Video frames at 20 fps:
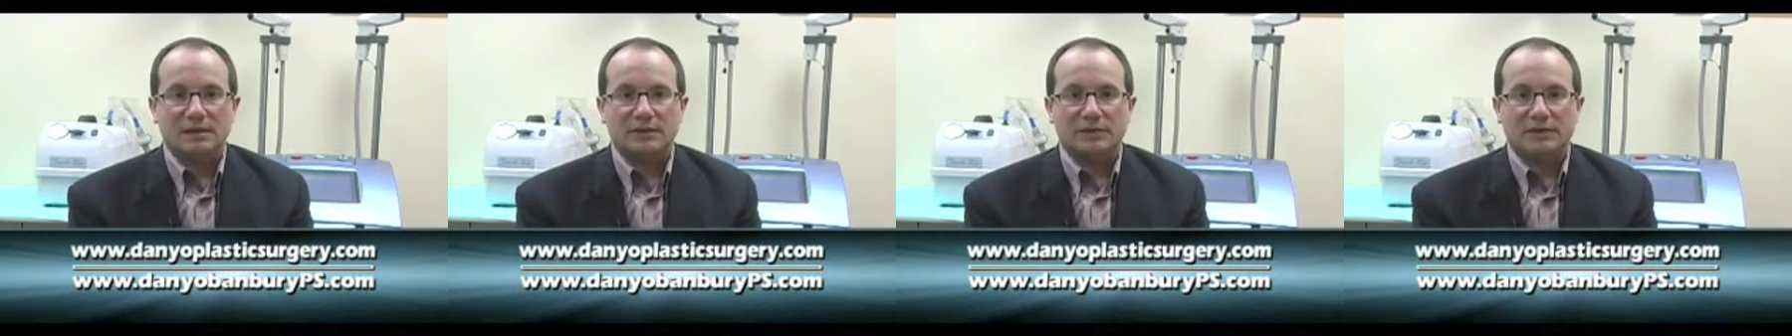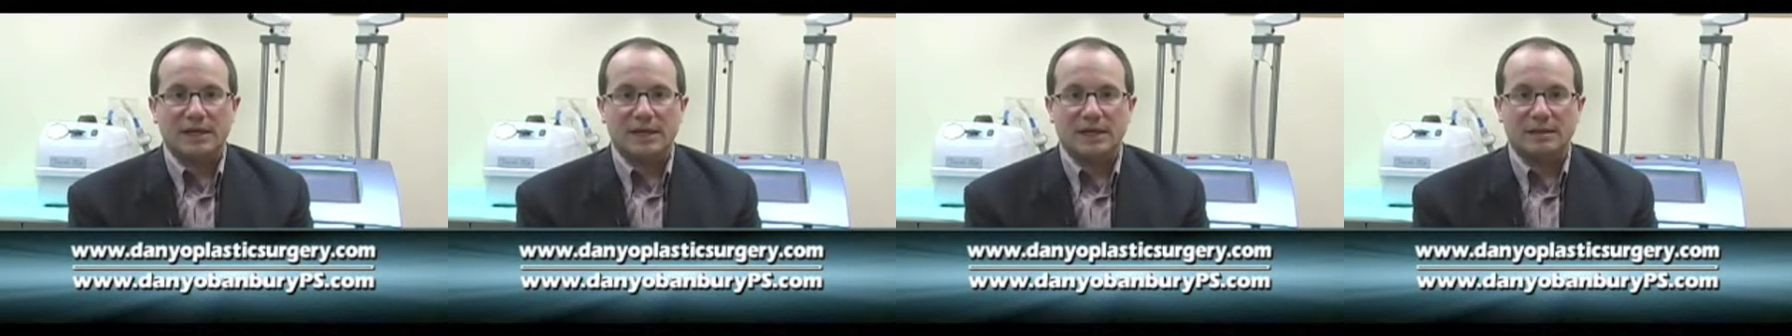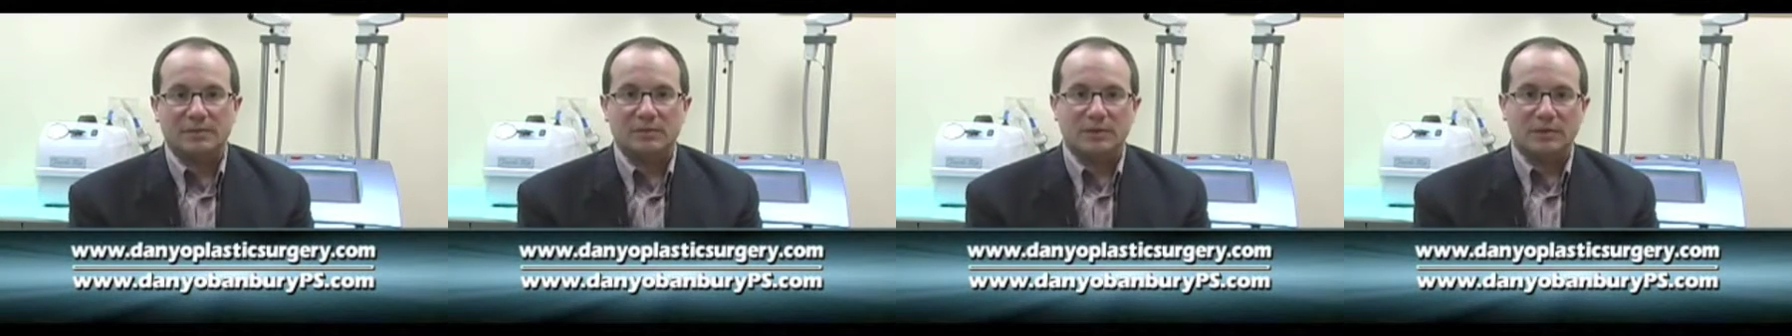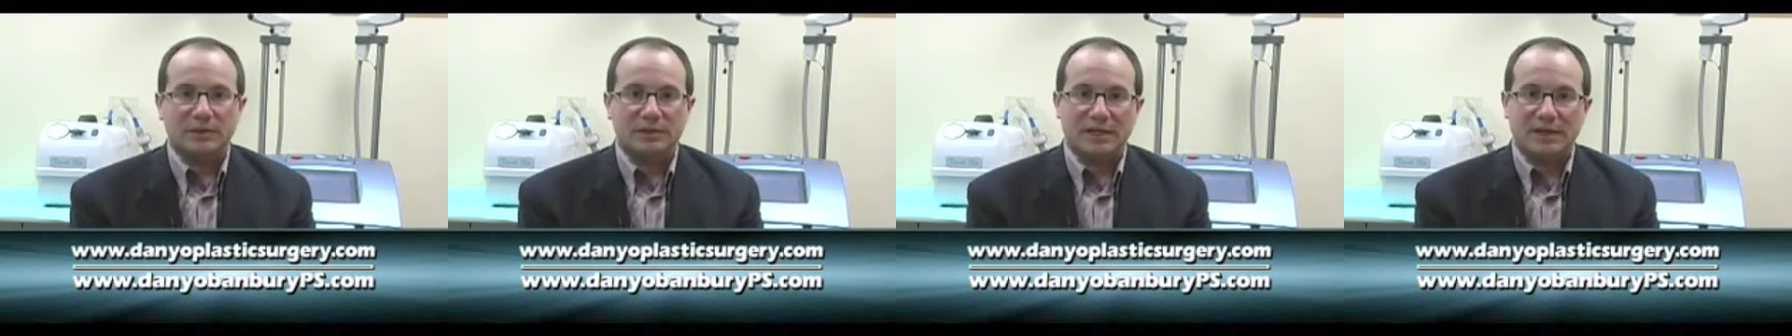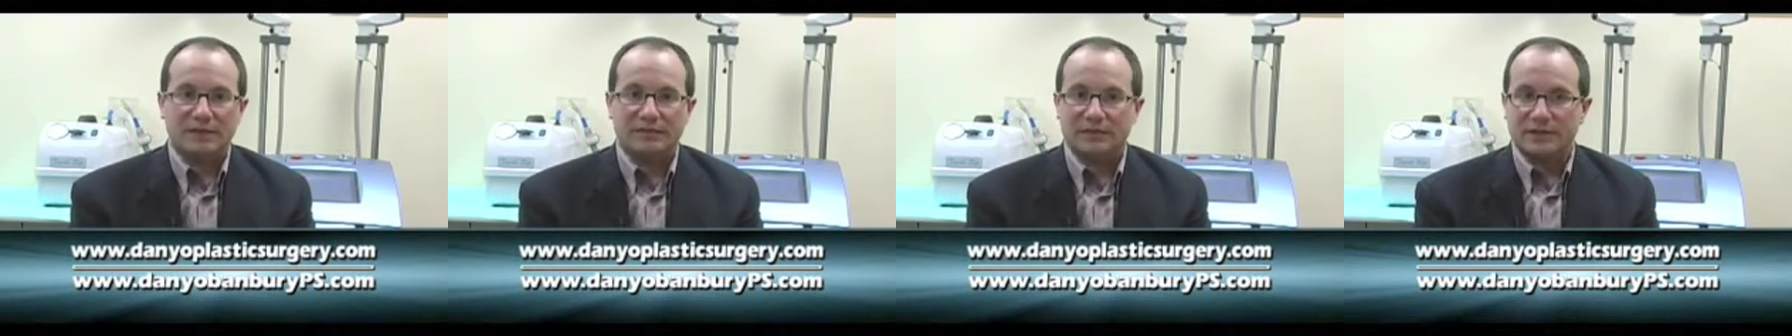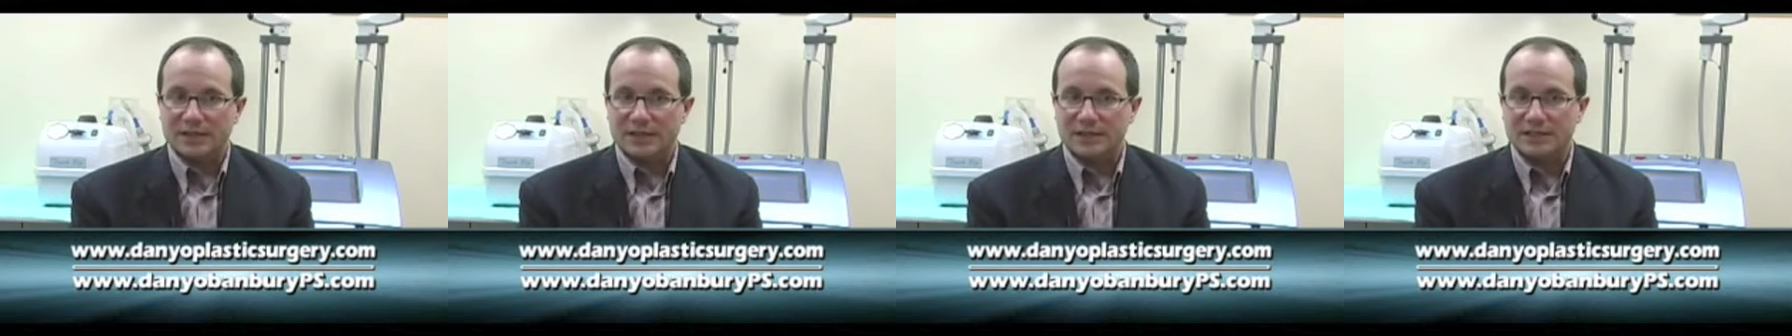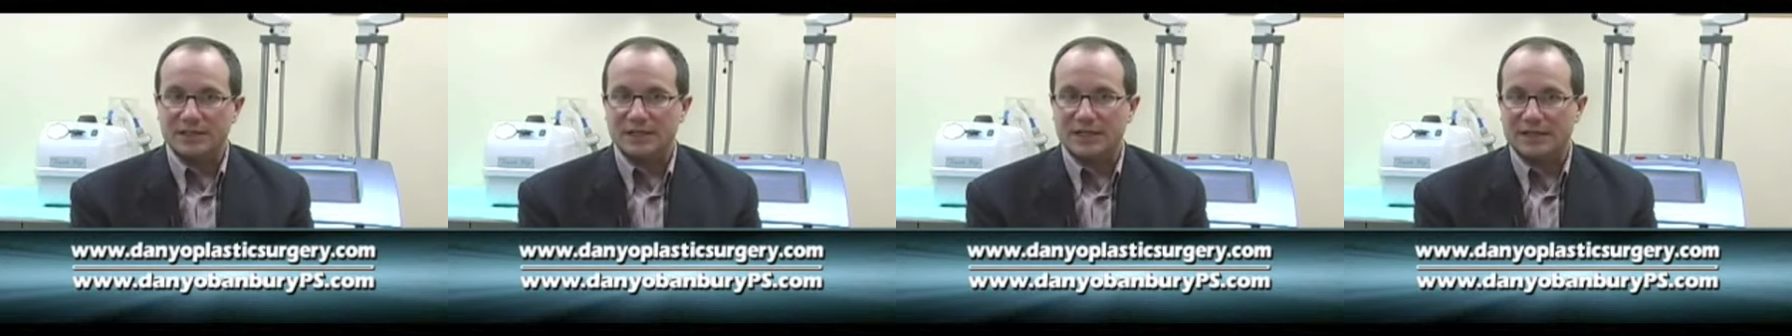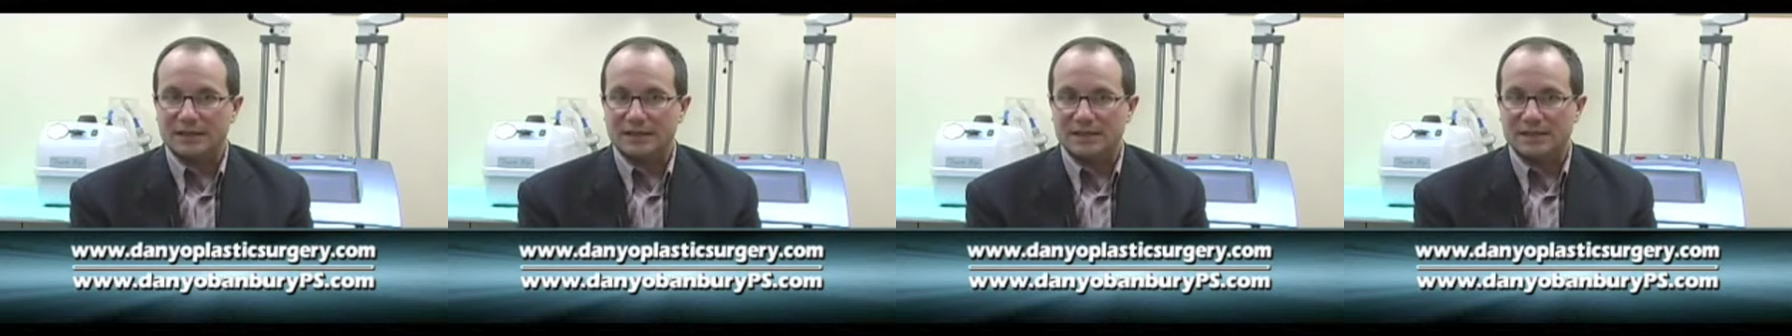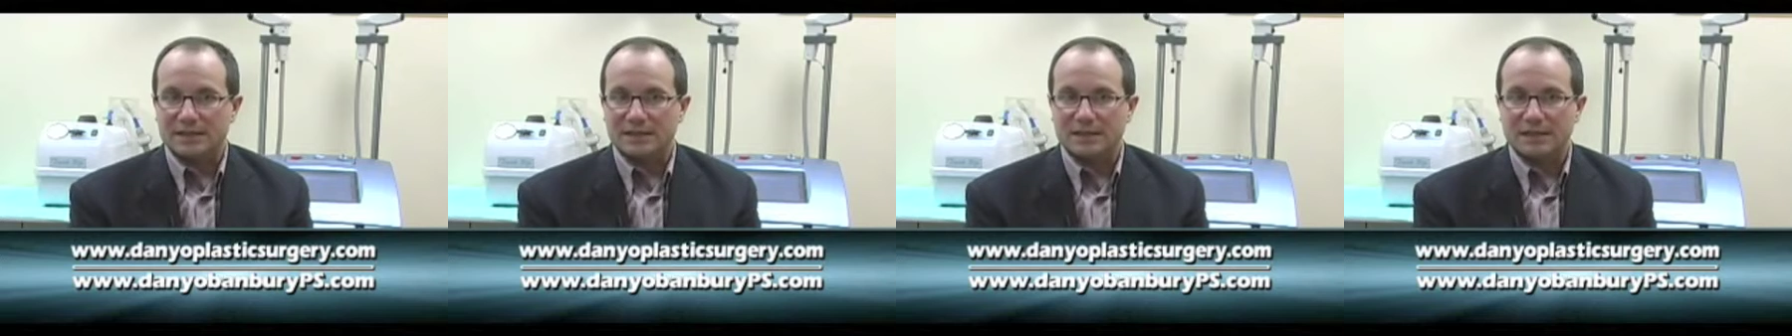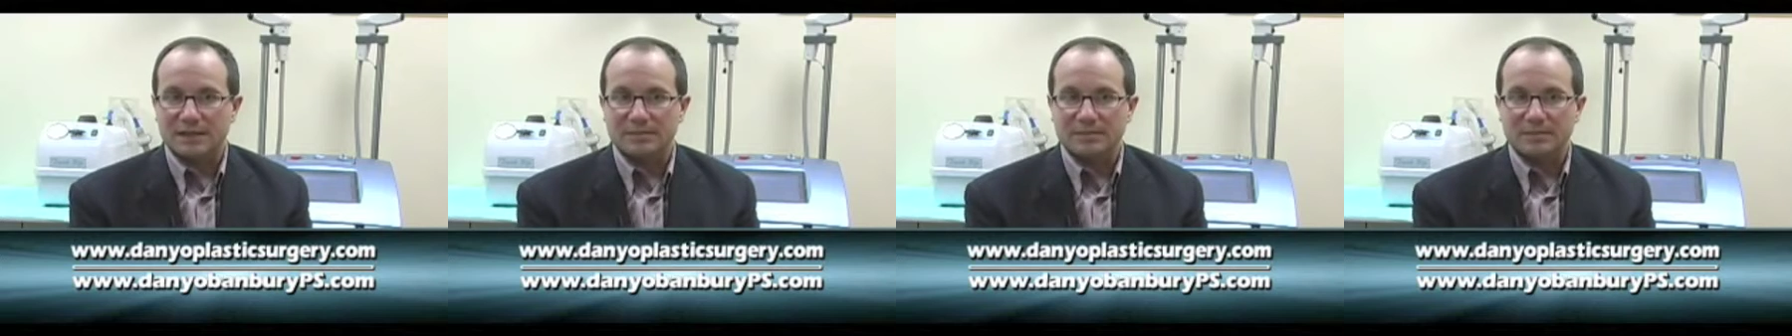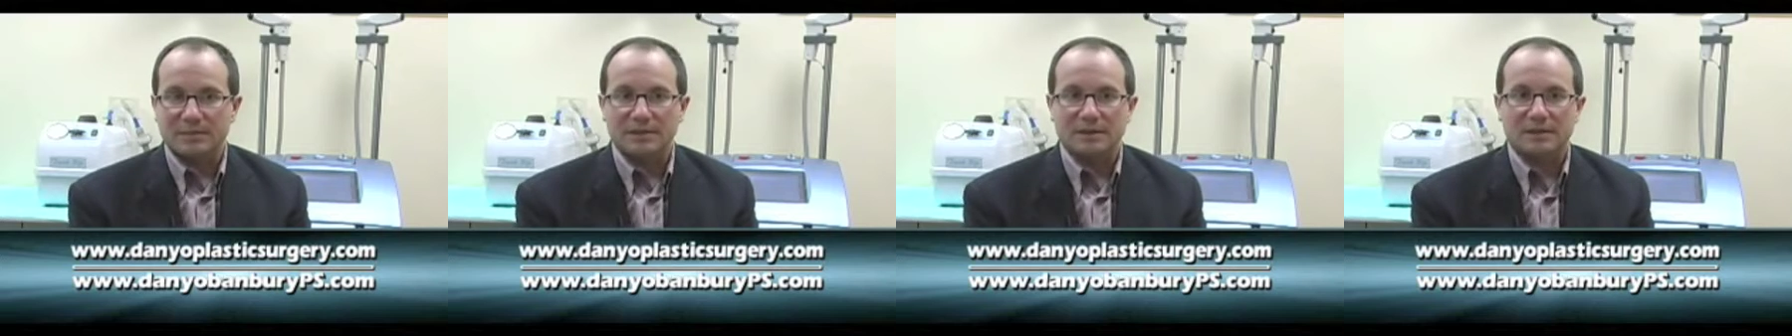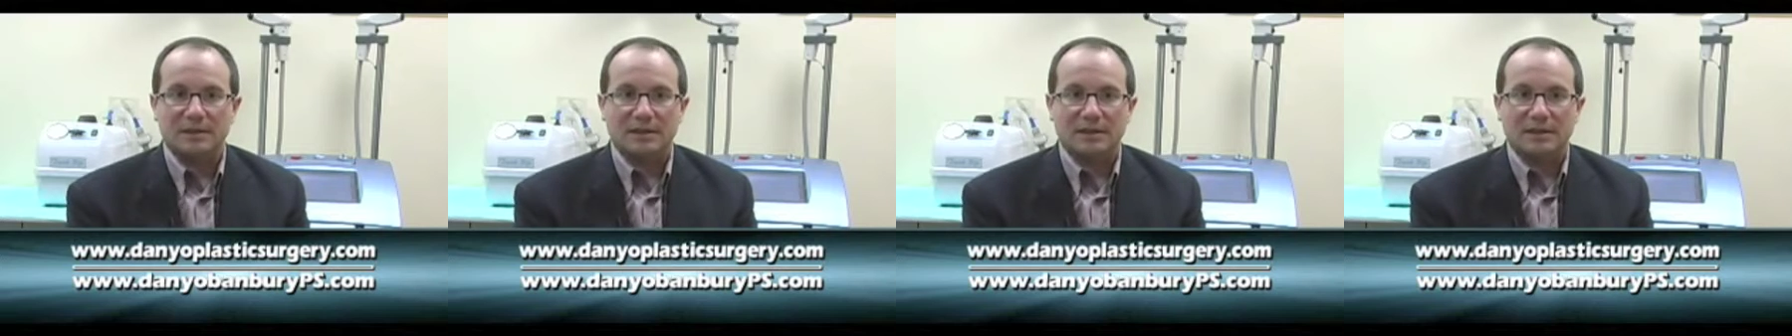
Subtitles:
creating more definition at the tip,